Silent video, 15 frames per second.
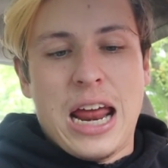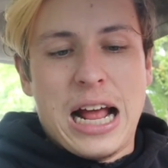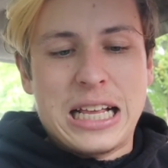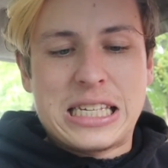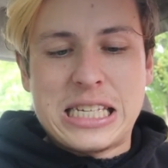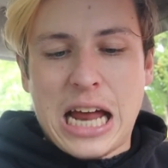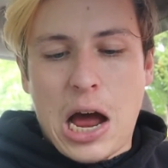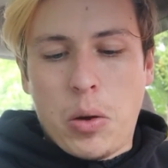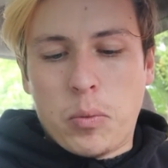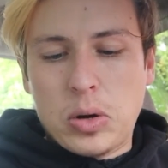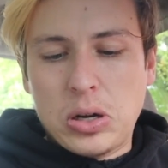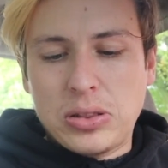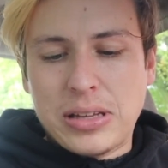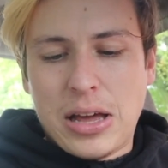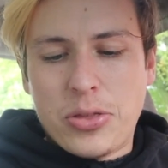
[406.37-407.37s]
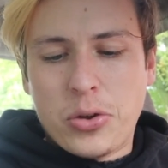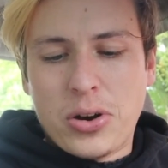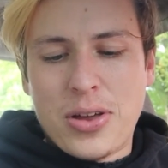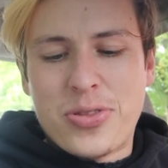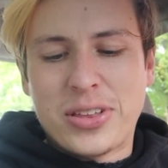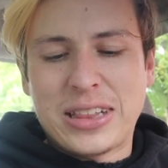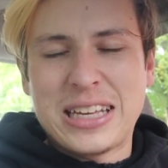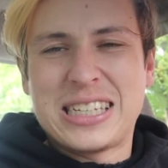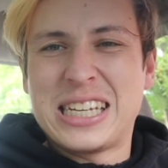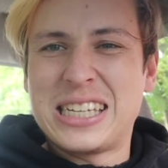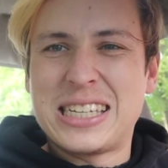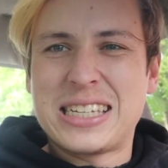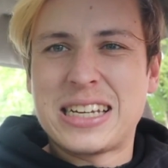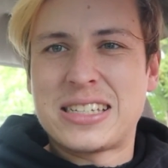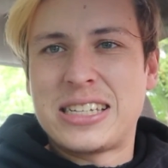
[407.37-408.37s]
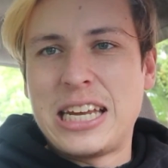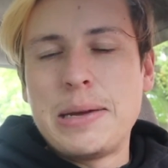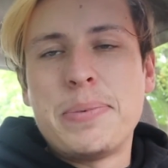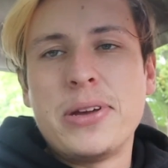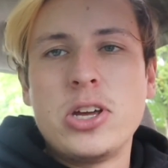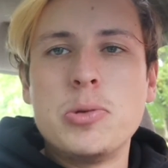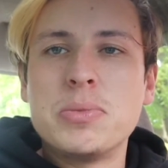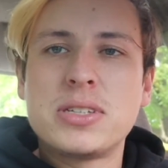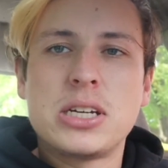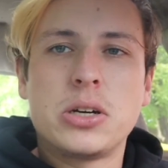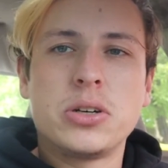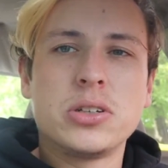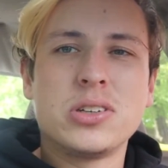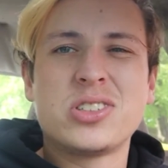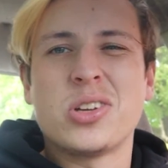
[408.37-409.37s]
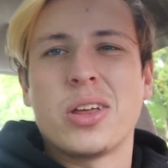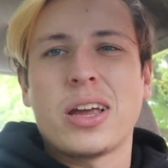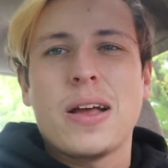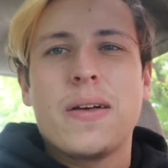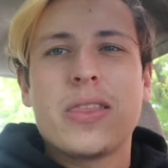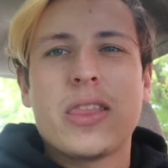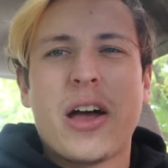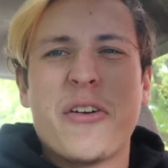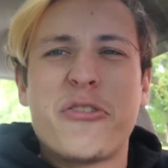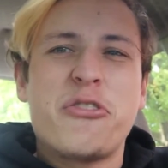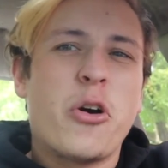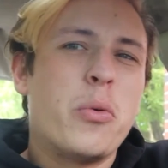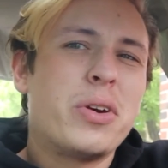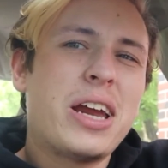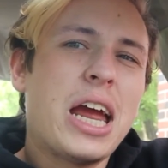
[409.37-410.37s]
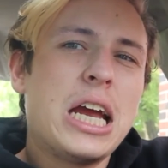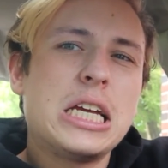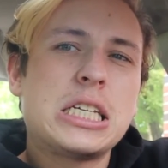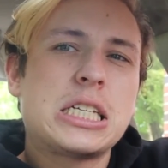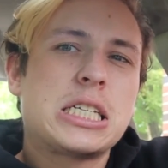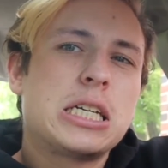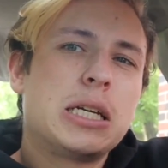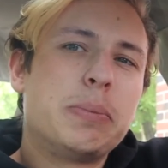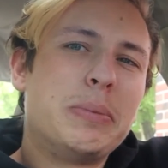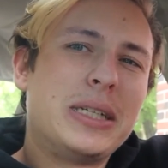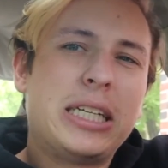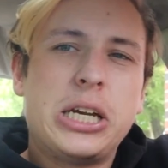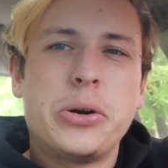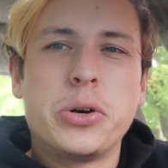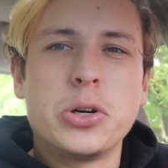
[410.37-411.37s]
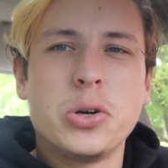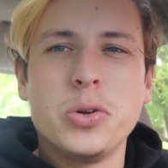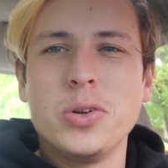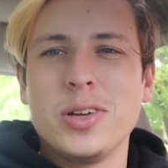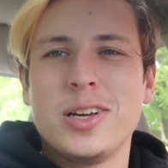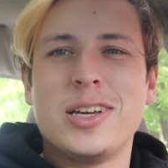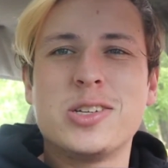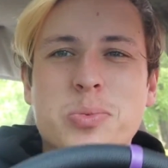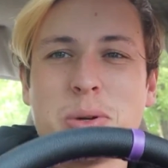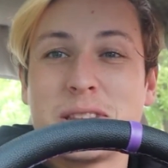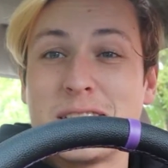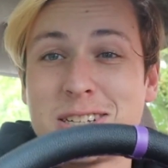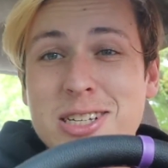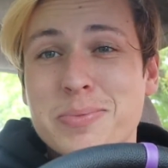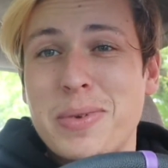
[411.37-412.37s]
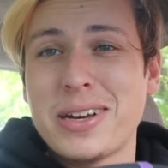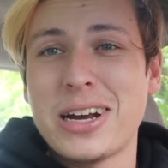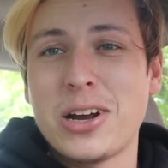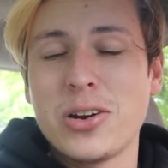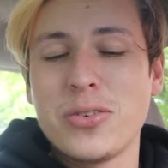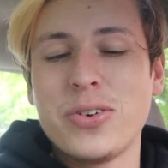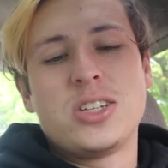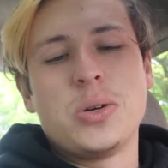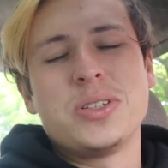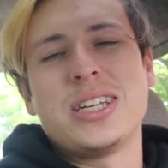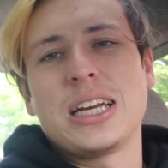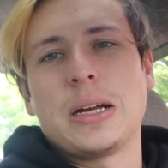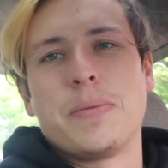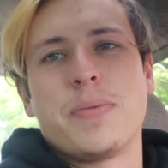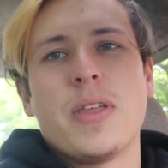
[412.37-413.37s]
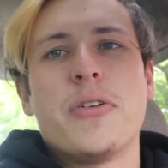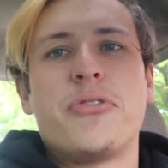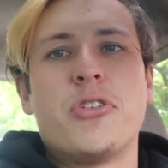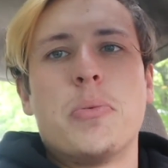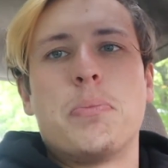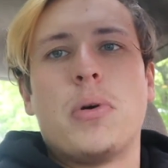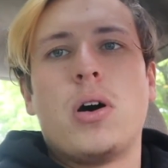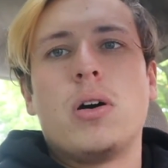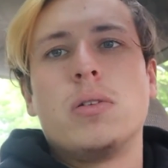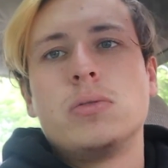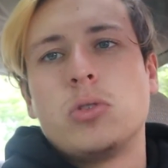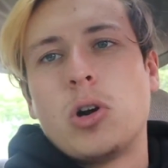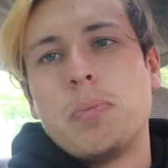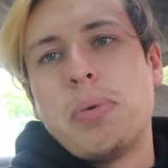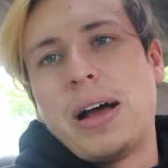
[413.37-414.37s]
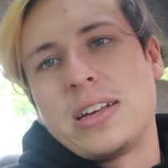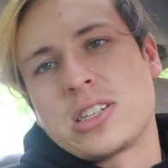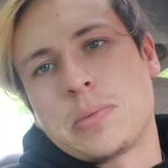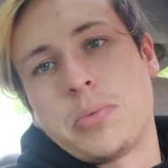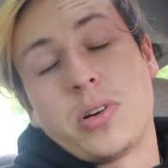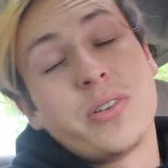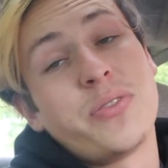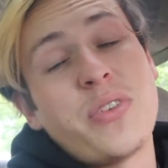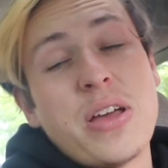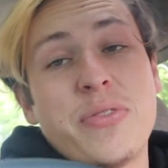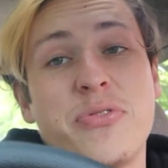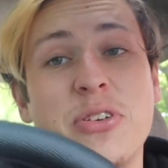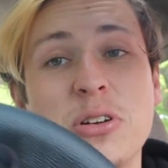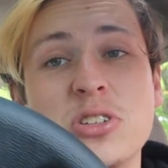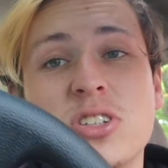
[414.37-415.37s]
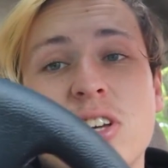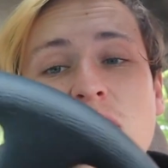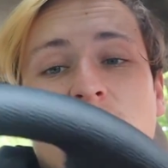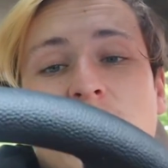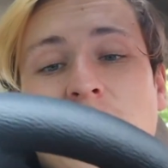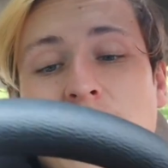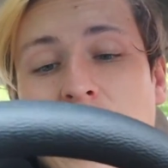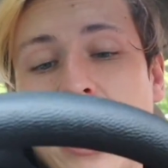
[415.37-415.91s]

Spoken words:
It's not real leather. I think they say this is a TPU material, so like a phone case material is what this is made out of. So it's like a football or a basketball. It feels good.